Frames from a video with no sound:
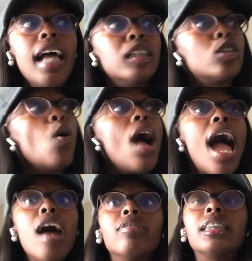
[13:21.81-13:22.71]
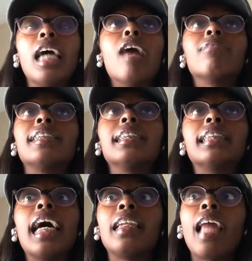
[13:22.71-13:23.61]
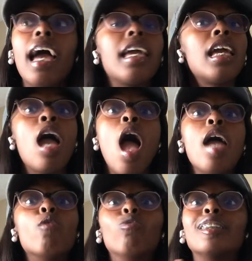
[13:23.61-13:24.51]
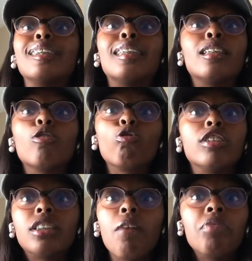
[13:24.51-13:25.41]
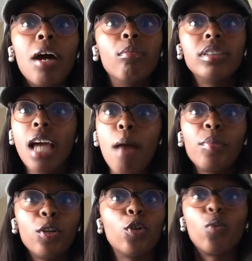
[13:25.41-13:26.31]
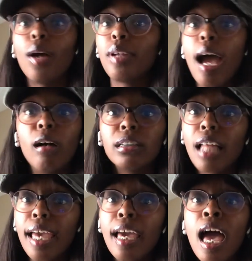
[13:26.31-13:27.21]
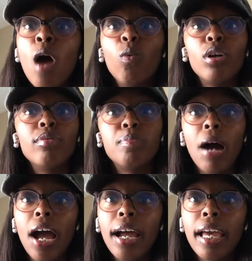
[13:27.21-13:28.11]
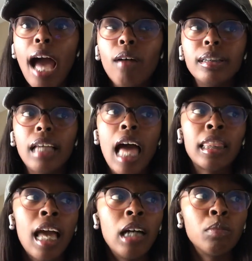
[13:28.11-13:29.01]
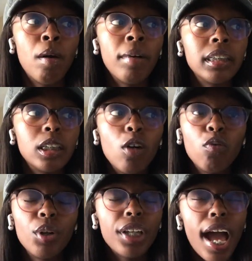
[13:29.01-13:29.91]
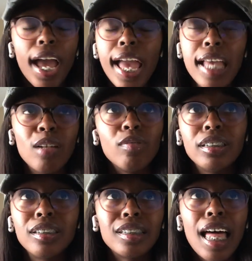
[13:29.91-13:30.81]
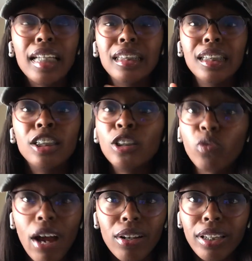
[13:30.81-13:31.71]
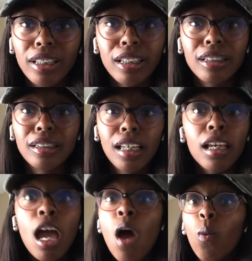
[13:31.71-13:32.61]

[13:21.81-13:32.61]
And so ever since that night, it was little stuff that was happening around the house. Like, I was at the house by myself one night, and it was just like dishes rattling in the sink.